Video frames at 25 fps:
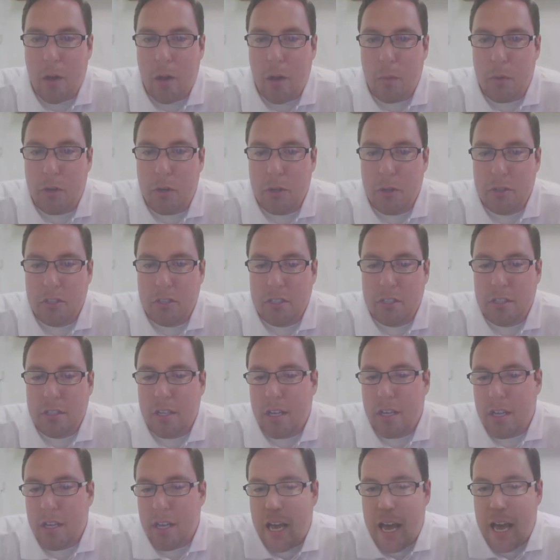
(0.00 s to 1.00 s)
Bruce,
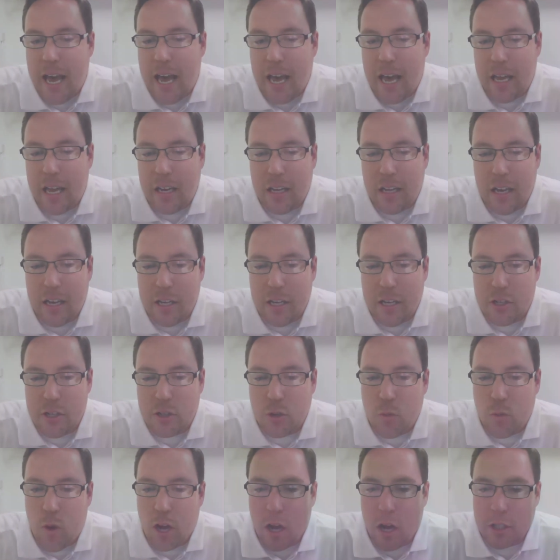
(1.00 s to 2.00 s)
and
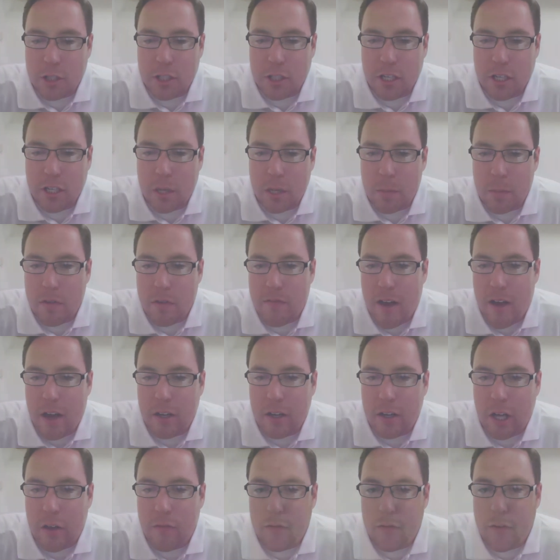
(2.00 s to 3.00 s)
Eastern Washington can be
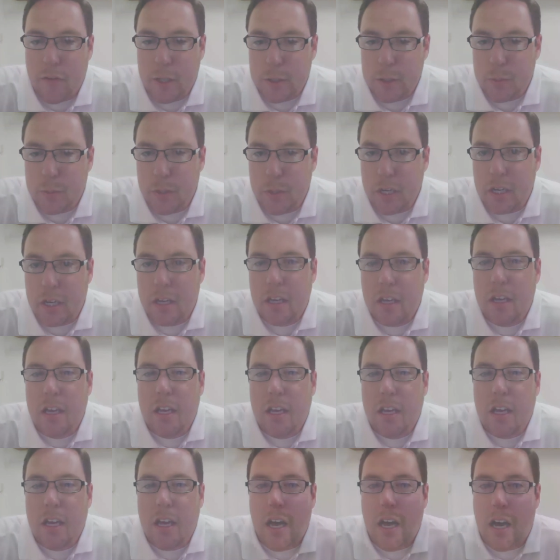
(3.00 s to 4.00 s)
found on Facebook,
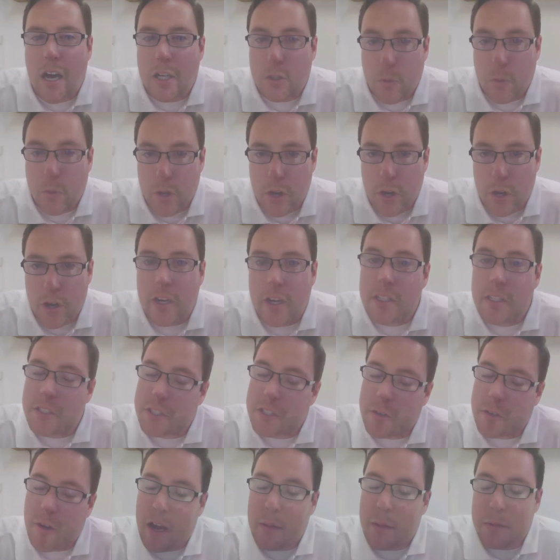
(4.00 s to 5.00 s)
Twitter,
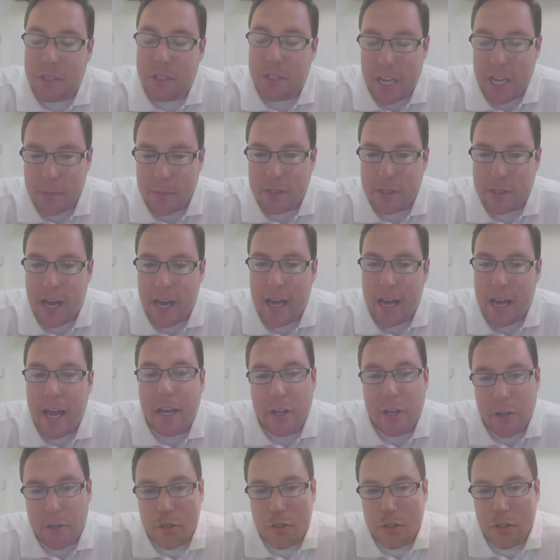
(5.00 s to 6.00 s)
Instagram, Snapchat,
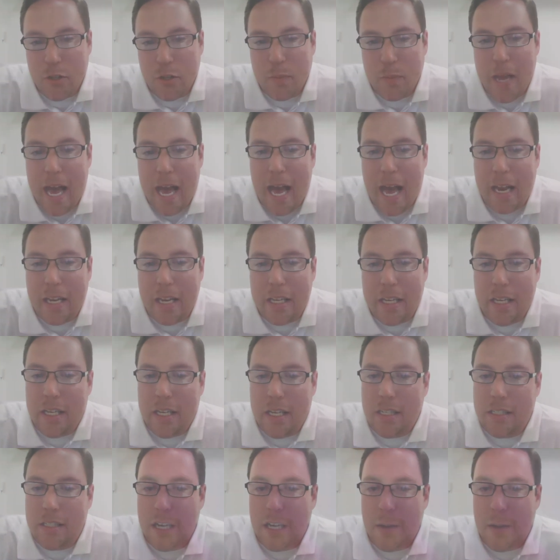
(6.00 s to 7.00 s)
and YouTube at
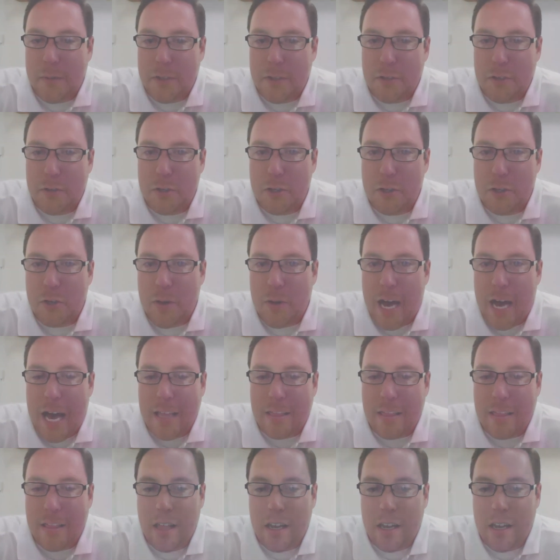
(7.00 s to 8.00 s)
EWU
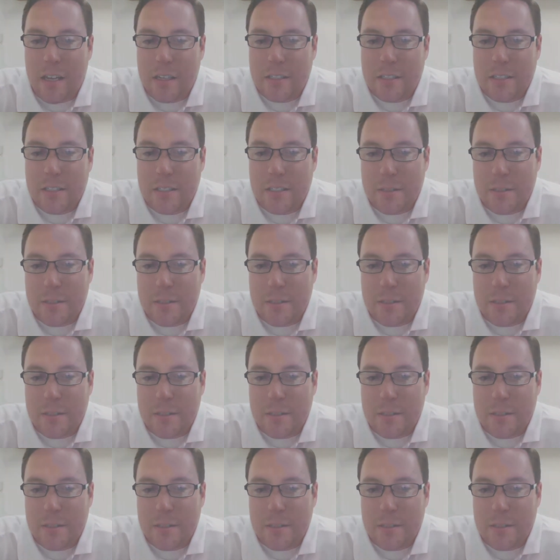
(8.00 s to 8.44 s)
Athletics.